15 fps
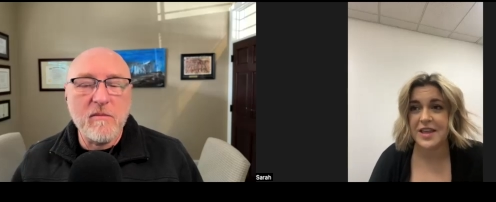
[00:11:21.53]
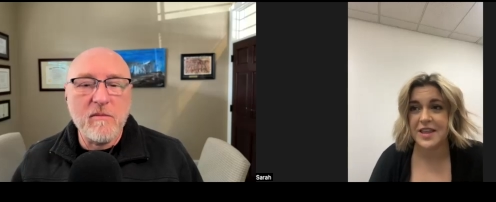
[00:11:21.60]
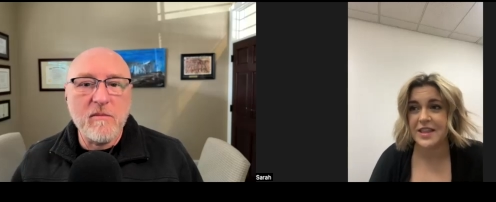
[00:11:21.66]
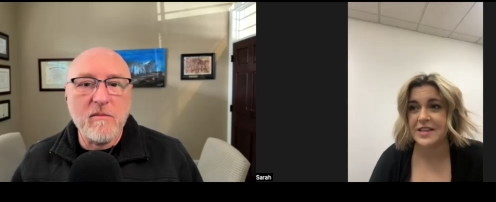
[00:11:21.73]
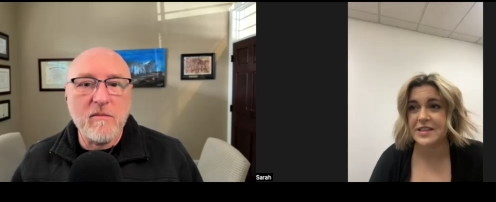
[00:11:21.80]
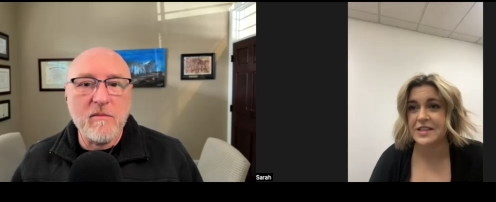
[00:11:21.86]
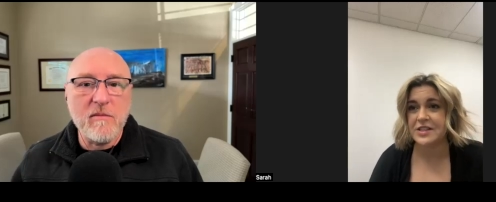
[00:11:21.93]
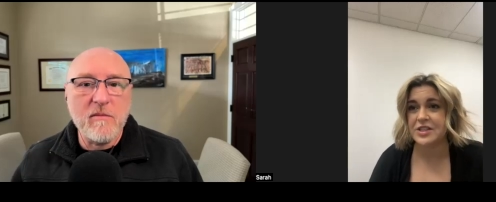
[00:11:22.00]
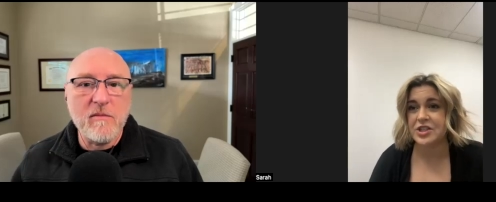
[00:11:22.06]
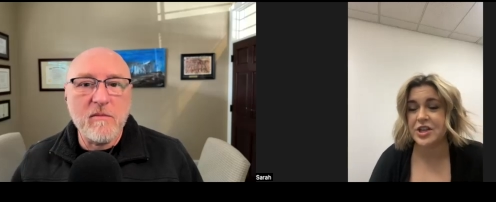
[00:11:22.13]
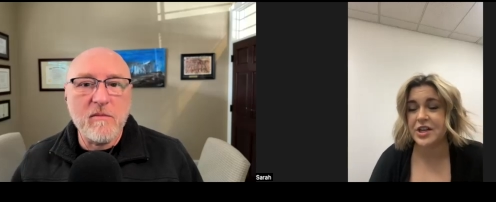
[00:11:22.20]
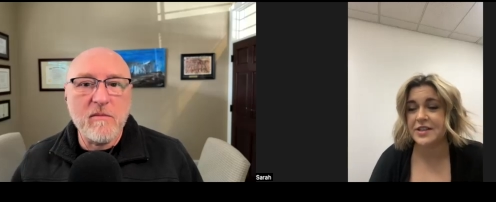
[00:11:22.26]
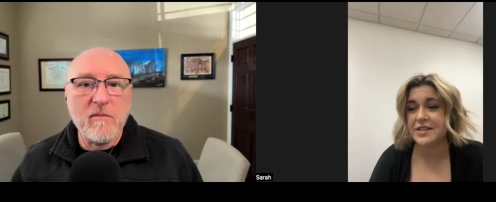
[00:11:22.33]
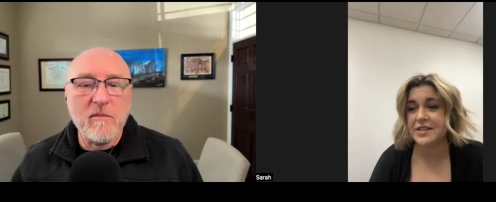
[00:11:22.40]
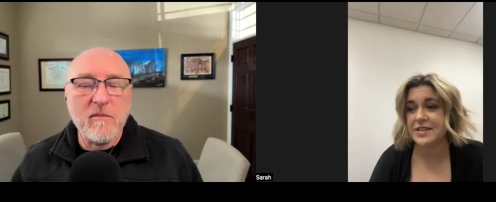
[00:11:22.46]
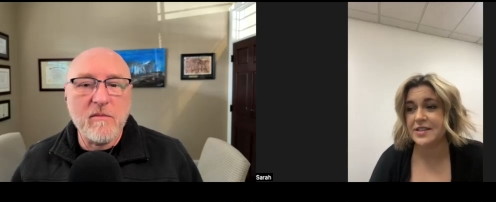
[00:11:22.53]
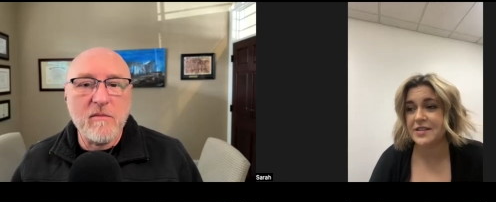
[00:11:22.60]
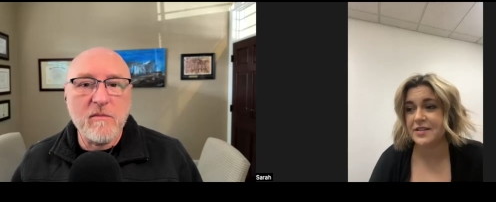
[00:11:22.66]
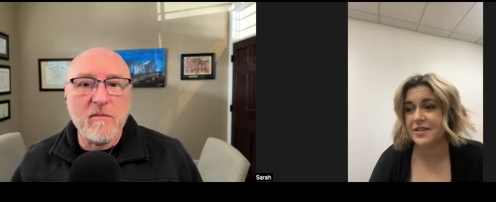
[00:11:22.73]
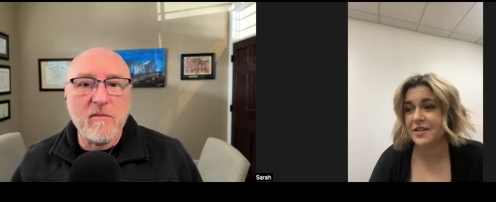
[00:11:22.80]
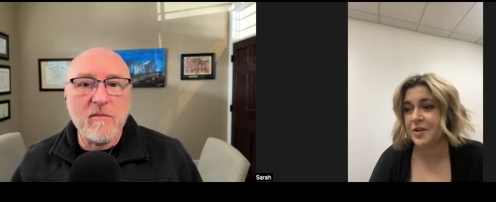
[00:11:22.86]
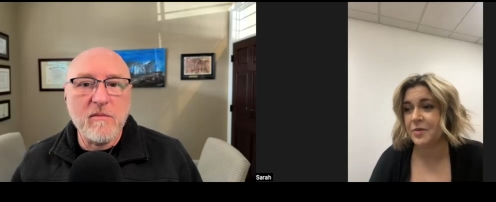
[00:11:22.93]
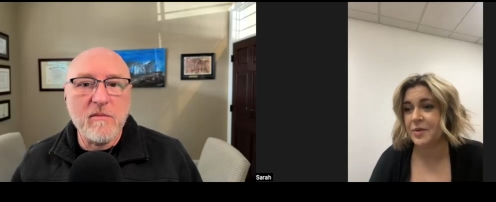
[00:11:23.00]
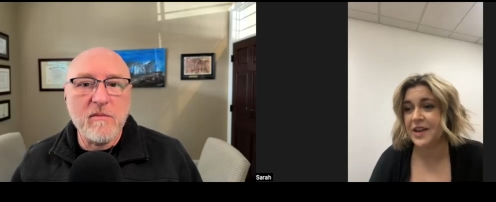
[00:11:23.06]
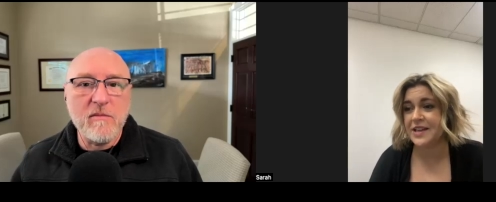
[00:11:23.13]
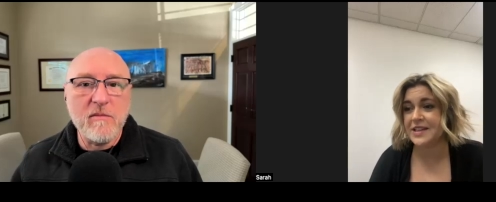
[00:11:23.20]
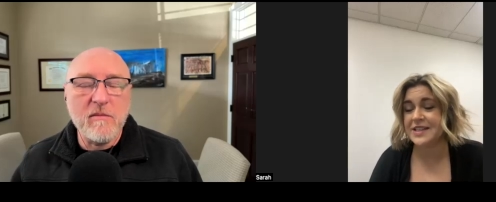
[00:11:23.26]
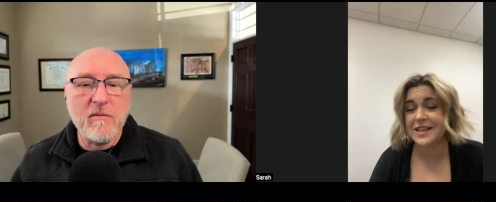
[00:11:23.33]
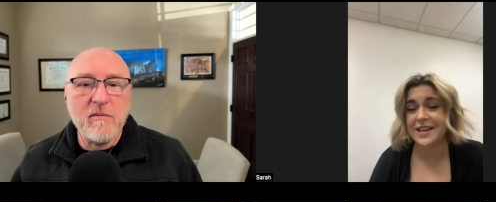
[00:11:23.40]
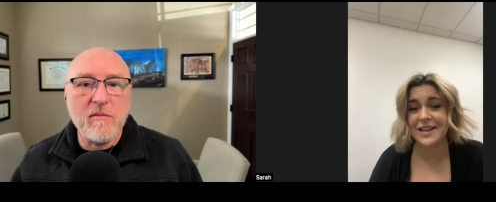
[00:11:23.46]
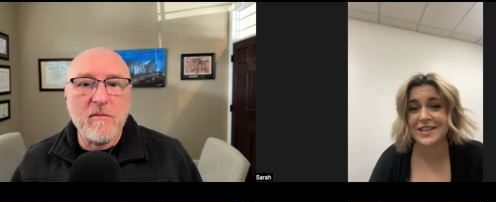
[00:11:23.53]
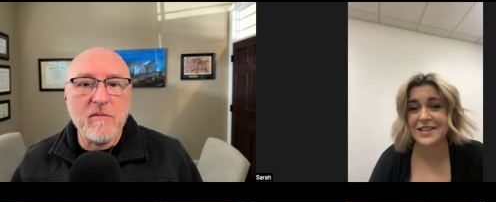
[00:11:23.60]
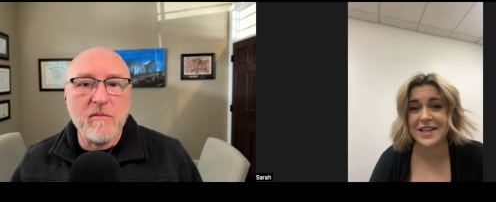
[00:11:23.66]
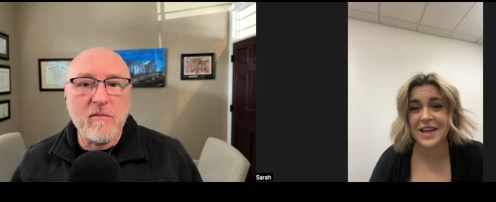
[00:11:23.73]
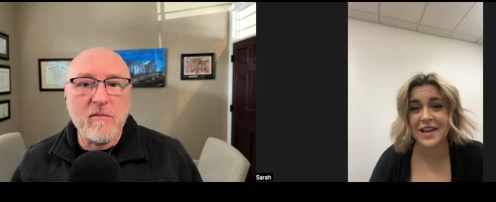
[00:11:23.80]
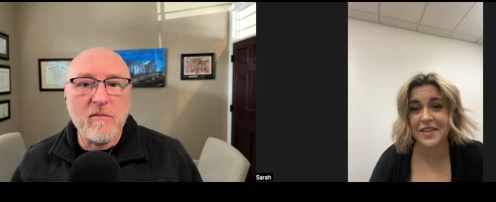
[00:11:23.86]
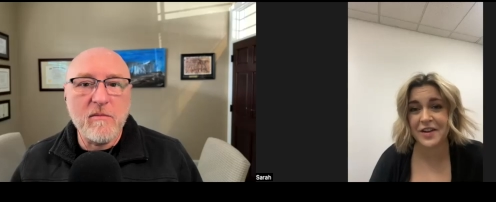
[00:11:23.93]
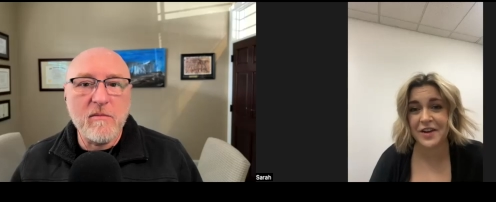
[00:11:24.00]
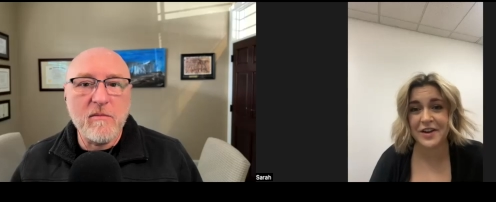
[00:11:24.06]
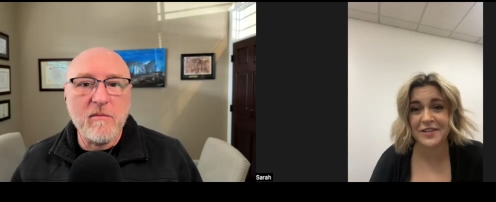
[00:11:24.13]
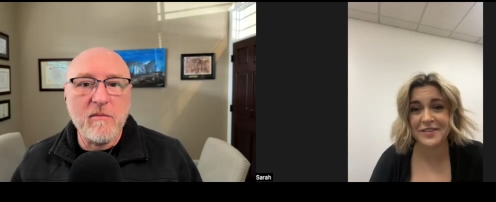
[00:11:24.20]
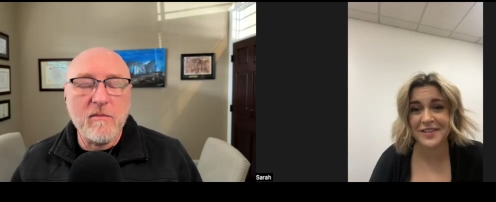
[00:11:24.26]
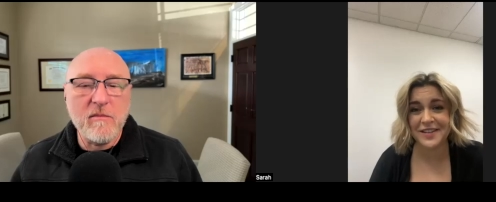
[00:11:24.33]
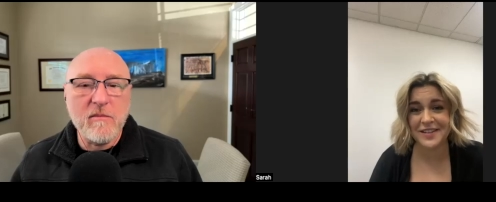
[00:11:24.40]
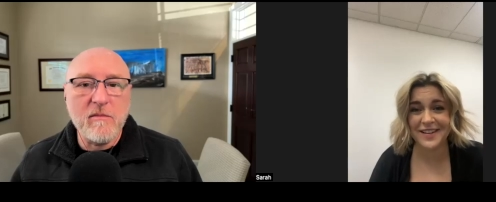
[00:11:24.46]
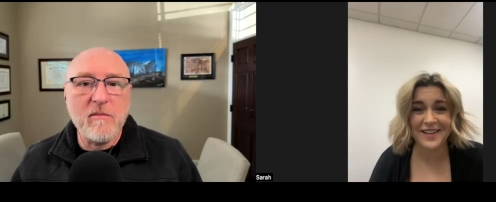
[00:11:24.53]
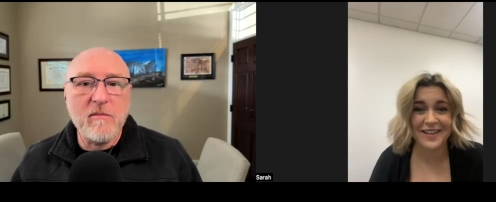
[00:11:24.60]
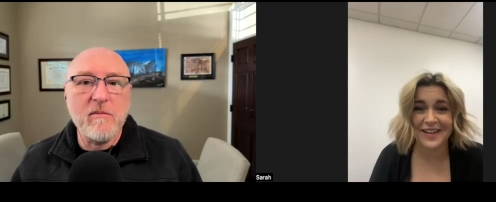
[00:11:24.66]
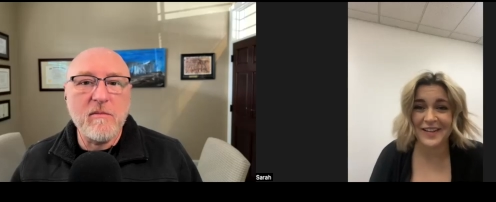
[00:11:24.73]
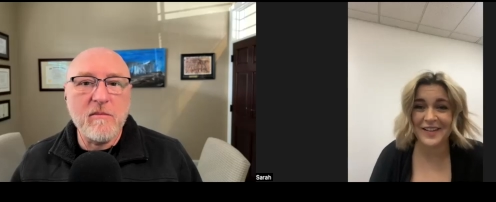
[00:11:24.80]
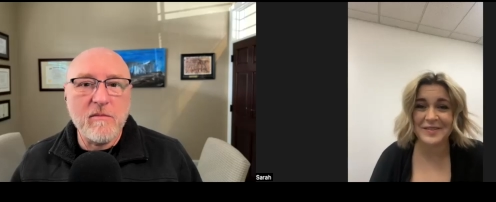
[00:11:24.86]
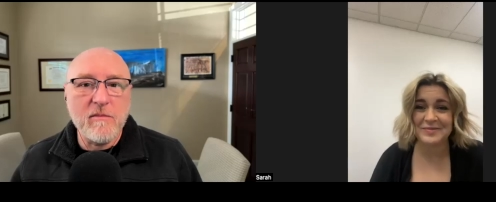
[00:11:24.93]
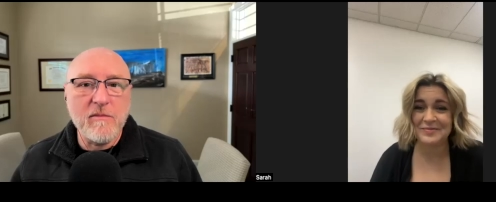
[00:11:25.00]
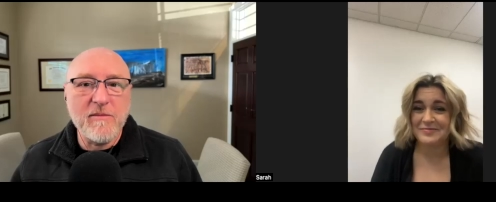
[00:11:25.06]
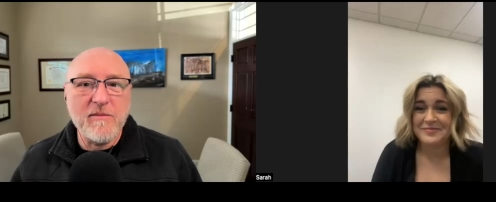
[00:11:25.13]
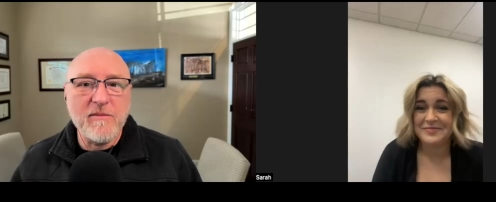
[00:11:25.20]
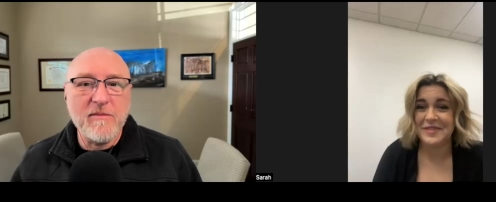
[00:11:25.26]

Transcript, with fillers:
Speaker 1: this is just a way to get together. And